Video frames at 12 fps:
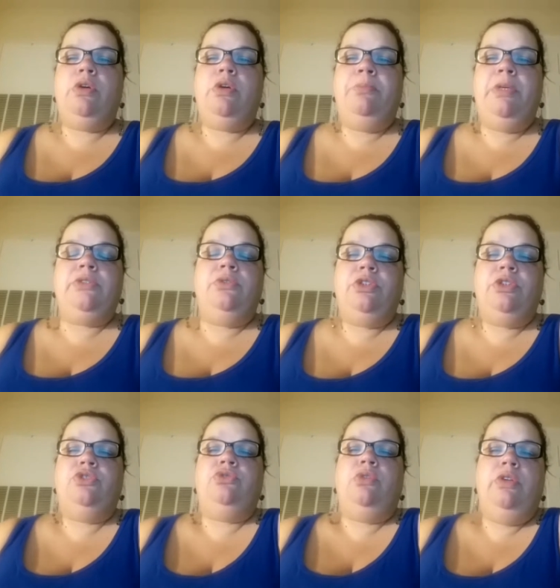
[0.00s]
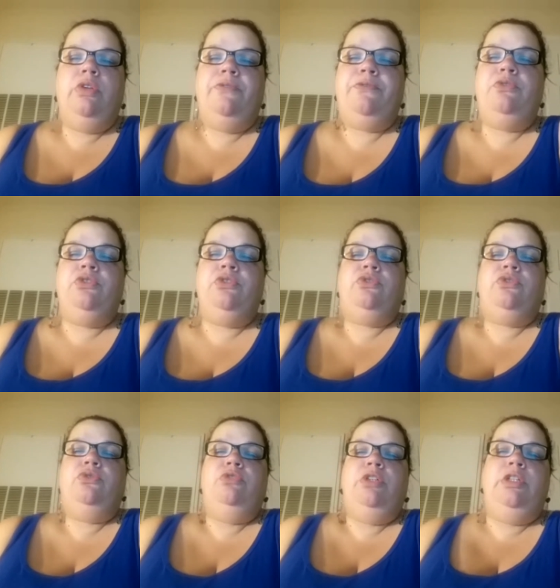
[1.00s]
muscle control if you're just
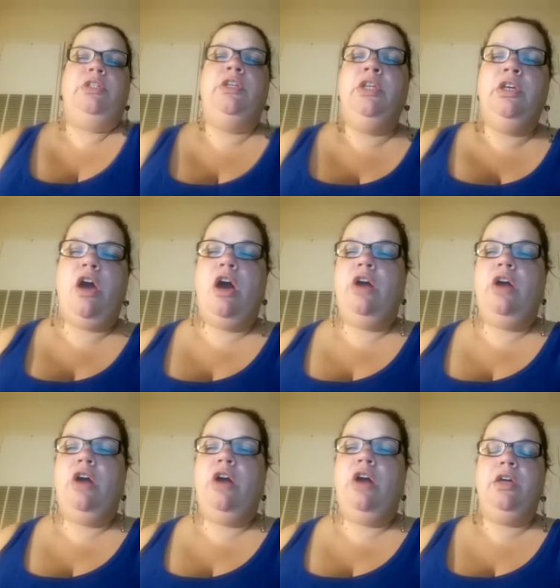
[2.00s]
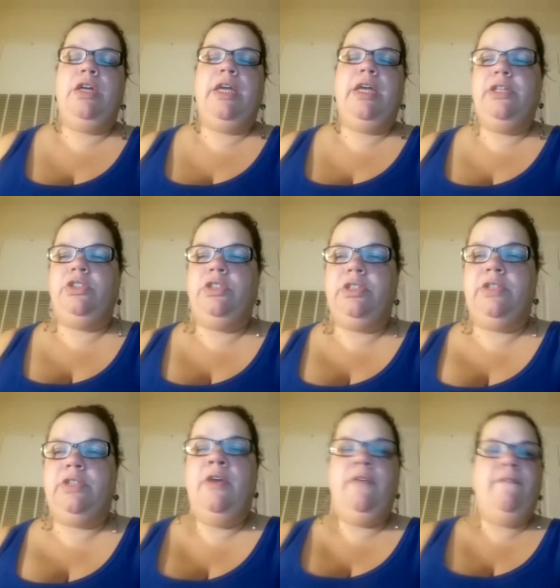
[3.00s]
doing it all day long. I guess she
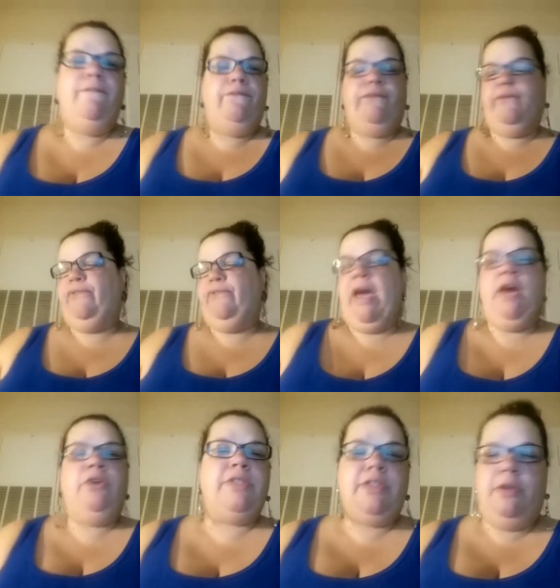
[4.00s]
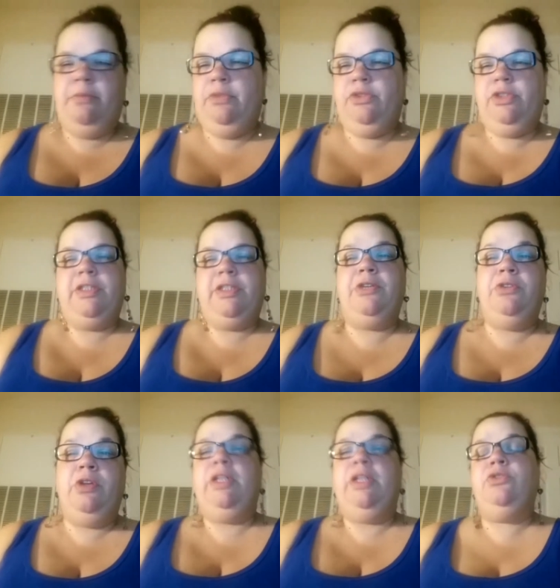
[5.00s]
just found something and she's like,
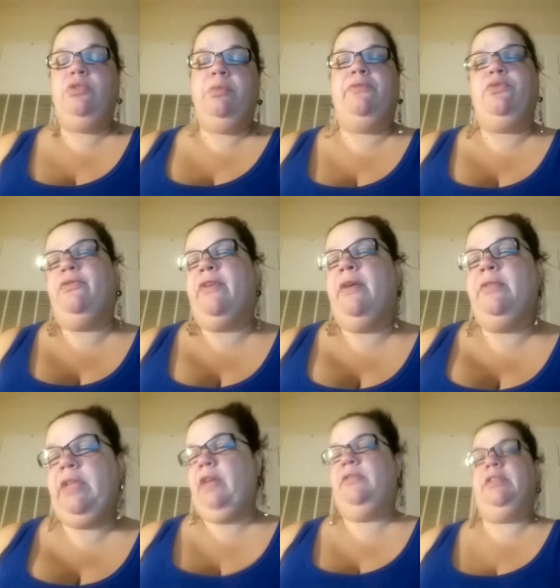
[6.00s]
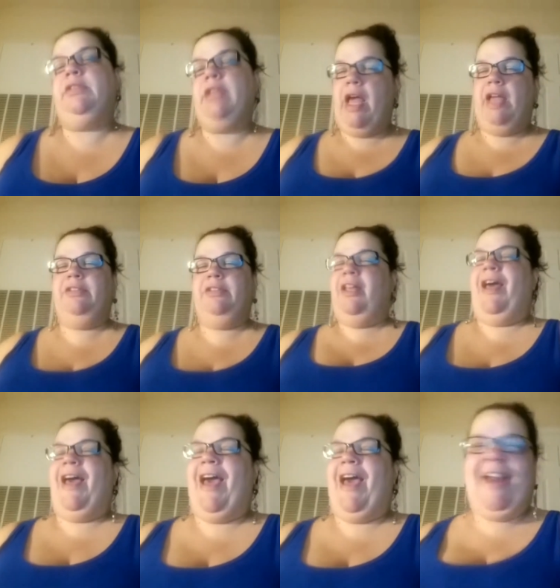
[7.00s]
let's do it about 4 or 5 times tonight.
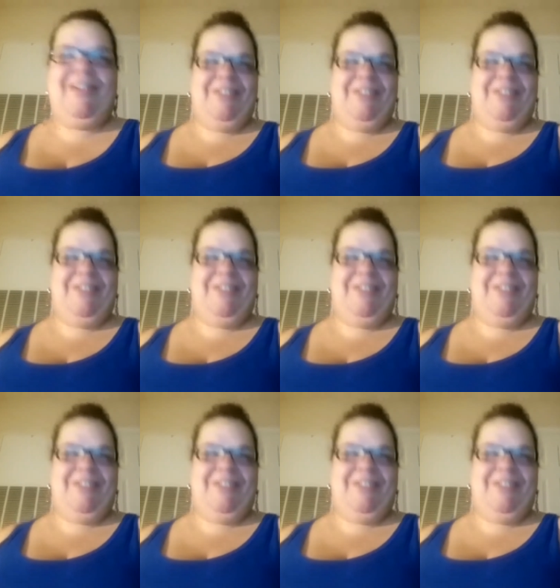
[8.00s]
I don't